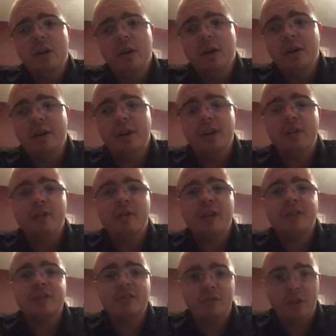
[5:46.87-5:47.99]
They need to
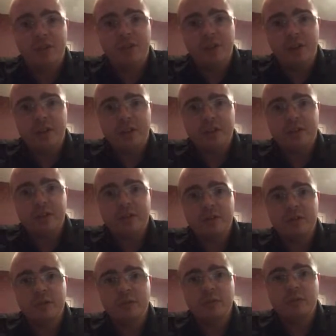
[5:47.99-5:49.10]
address their defense.
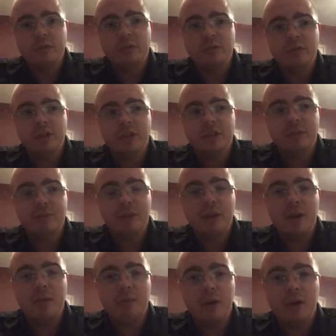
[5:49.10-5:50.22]
Jason
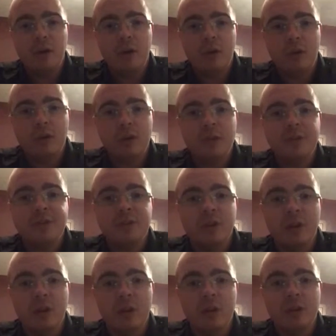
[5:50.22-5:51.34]
Pierre-Paul is
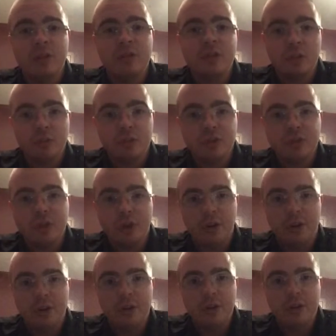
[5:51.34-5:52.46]
not a
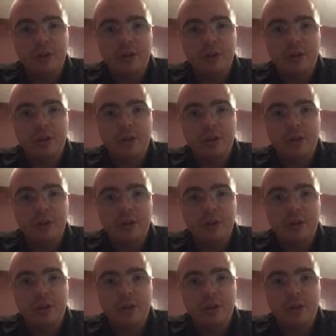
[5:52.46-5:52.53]
superstar.